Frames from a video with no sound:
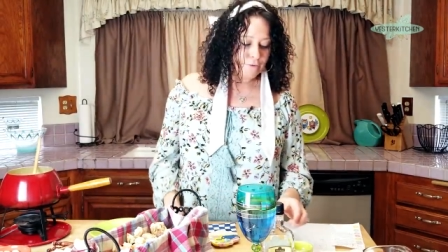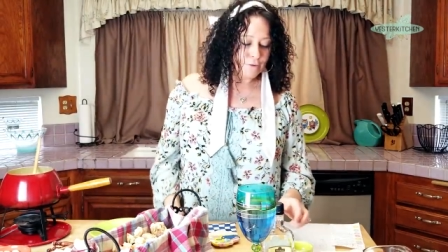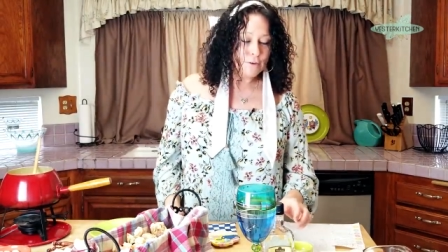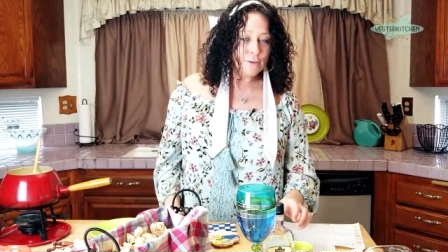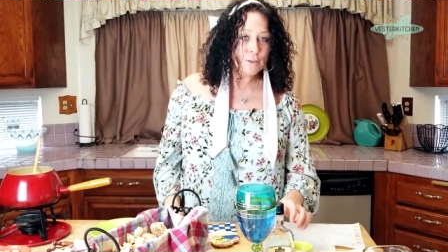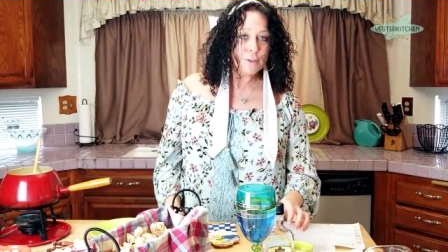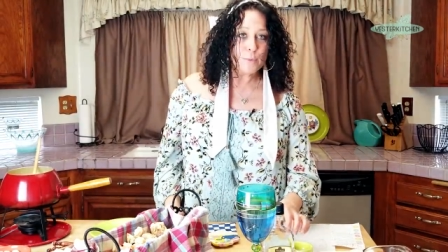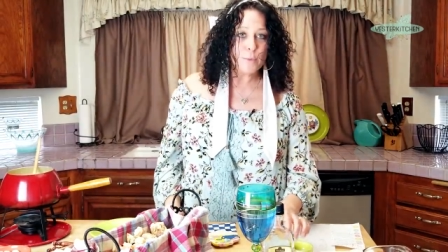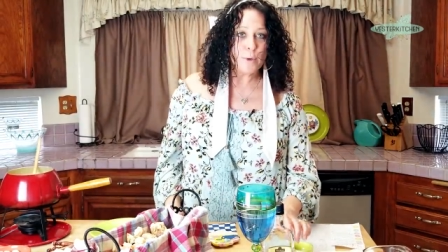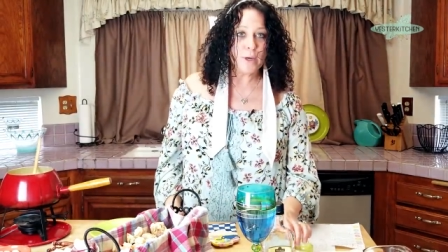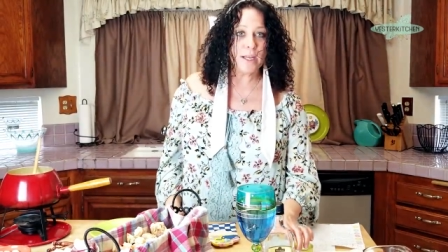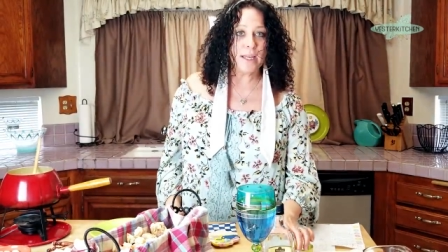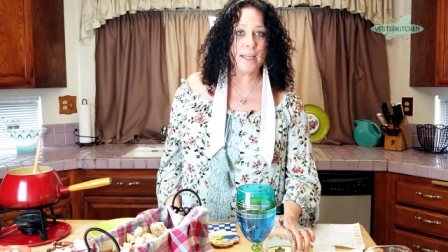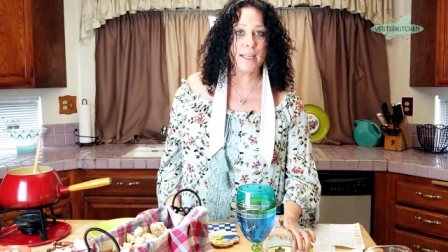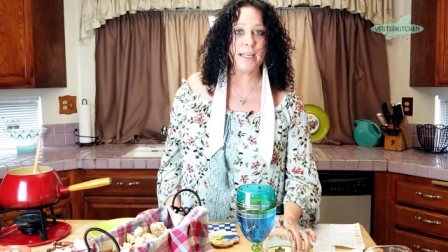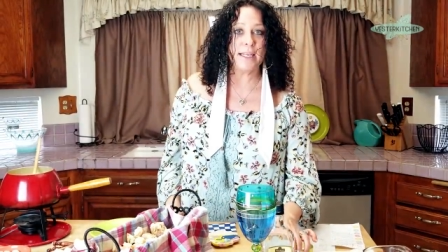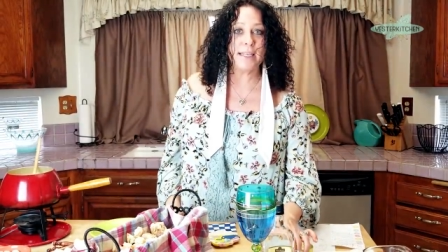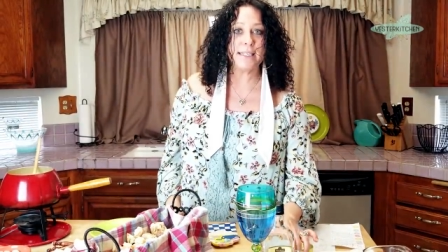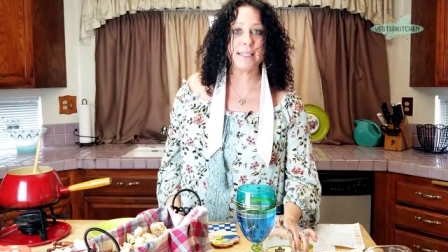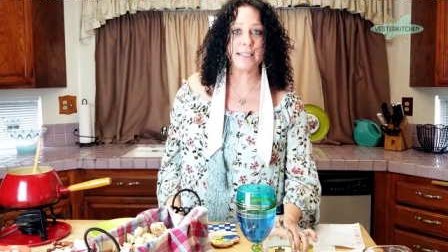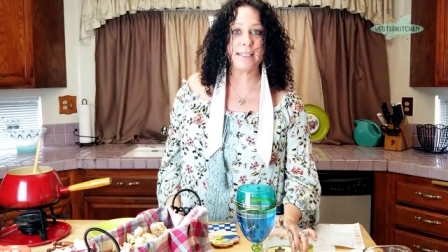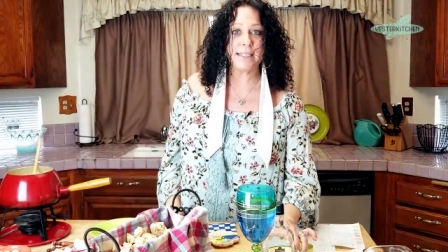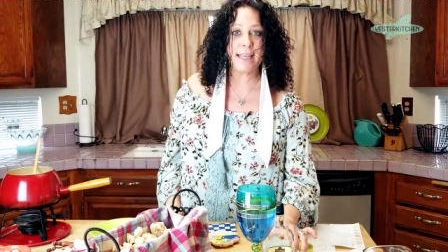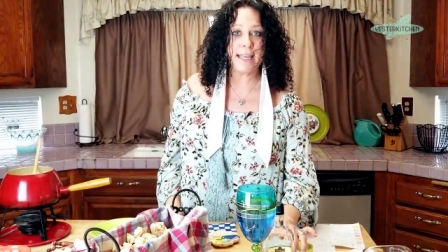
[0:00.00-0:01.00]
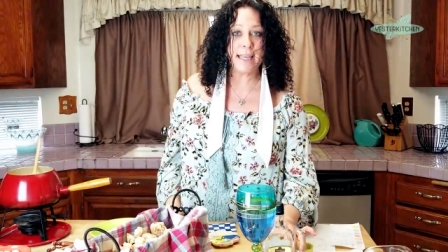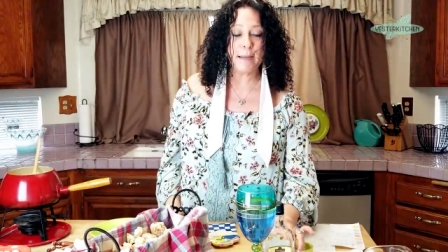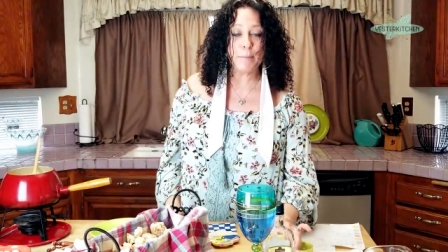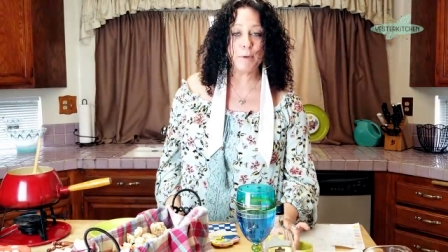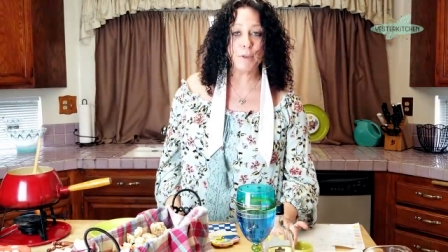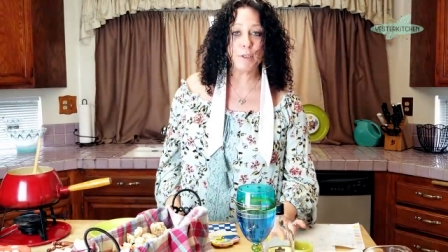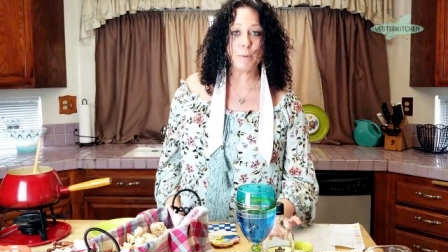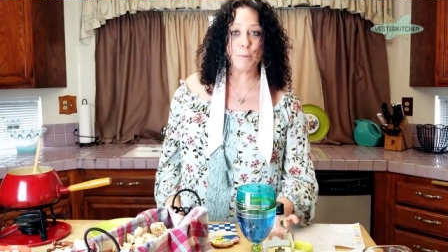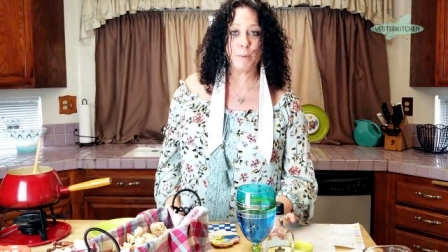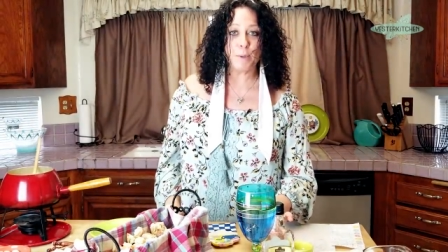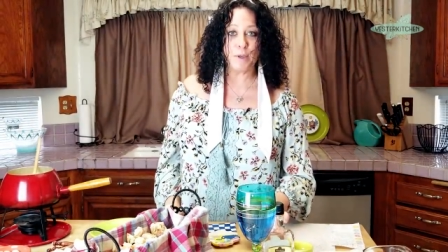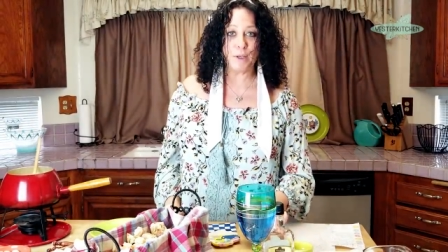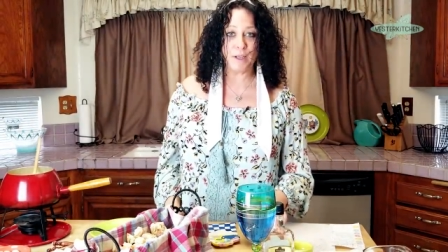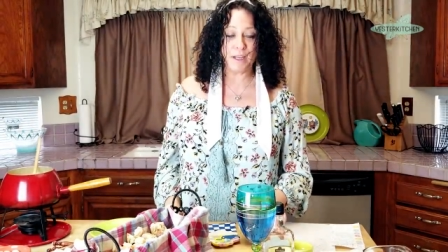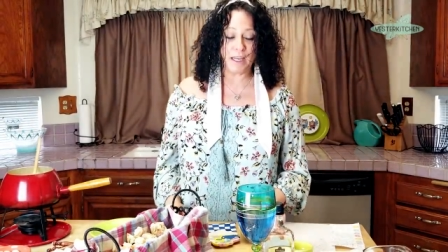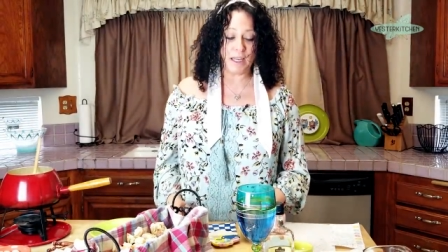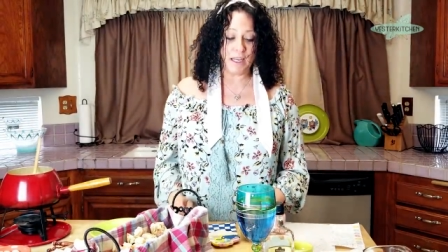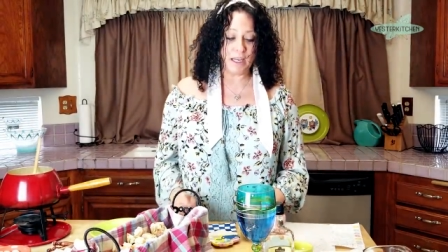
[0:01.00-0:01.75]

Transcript: first one is a tablespoon of